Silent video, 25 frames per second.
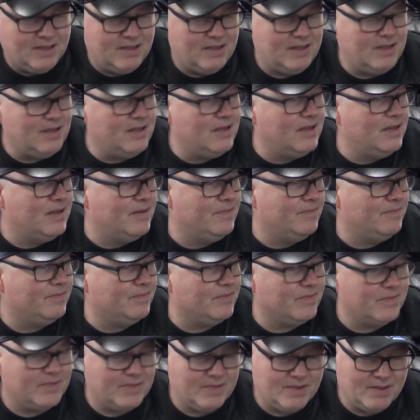
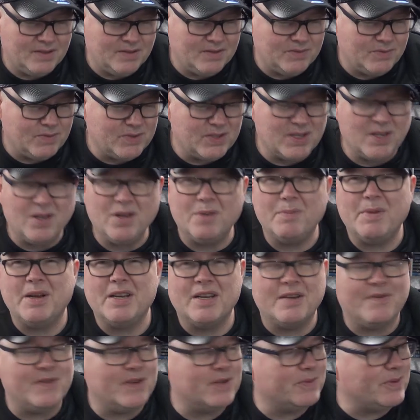It wasn't a lot of
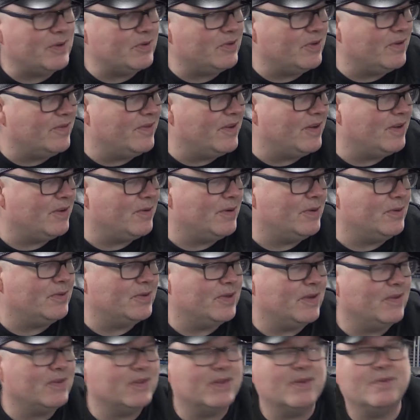money, I think it was about 25 quid or
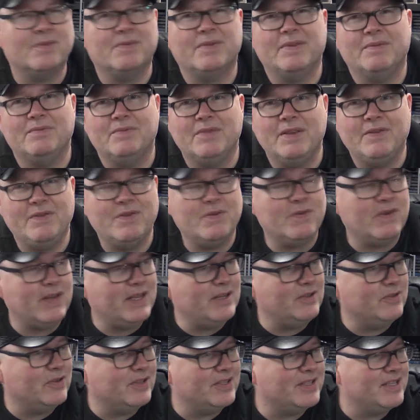something, so if you're
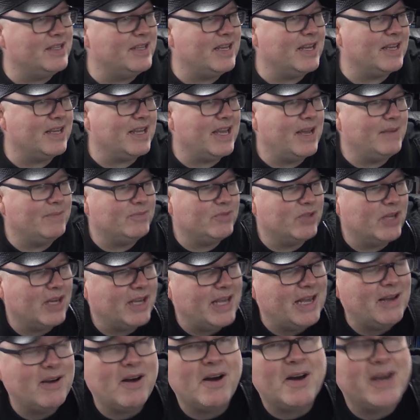interested in that game,
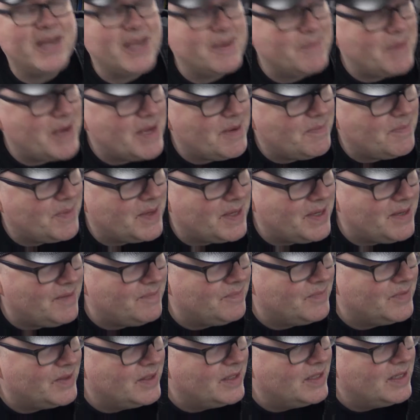check out I Am 8-Bit.
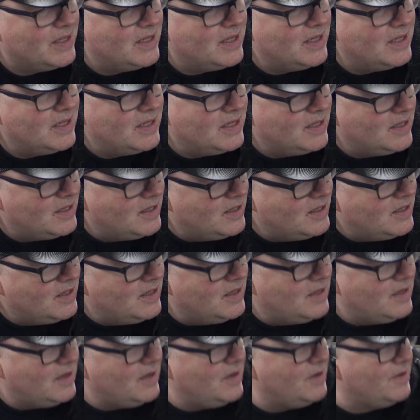
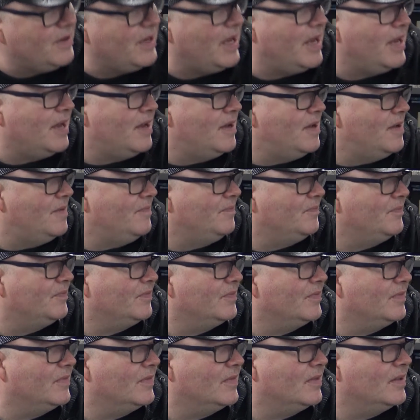Okay,
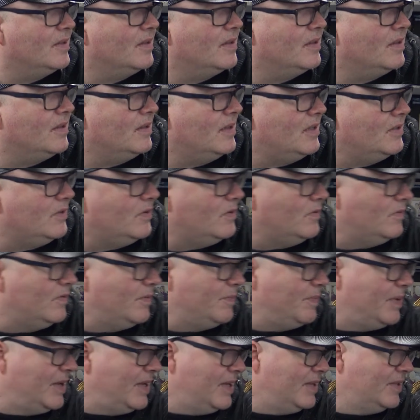that's
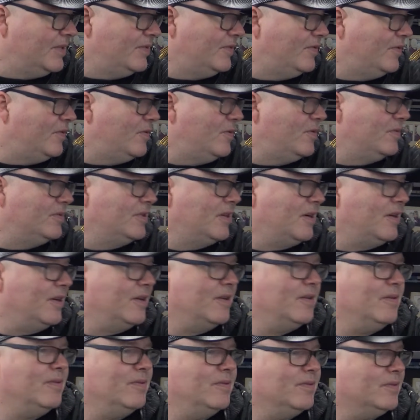all the PS4
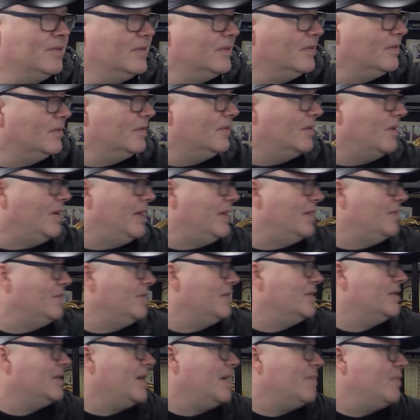titles. Oh, hang on,
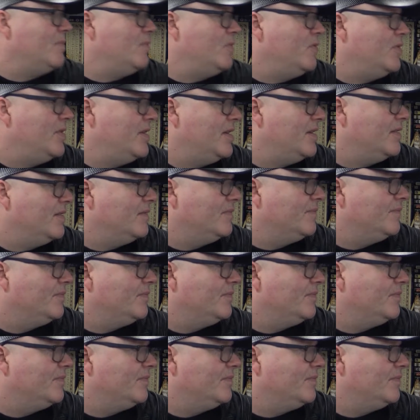there's a couple more here.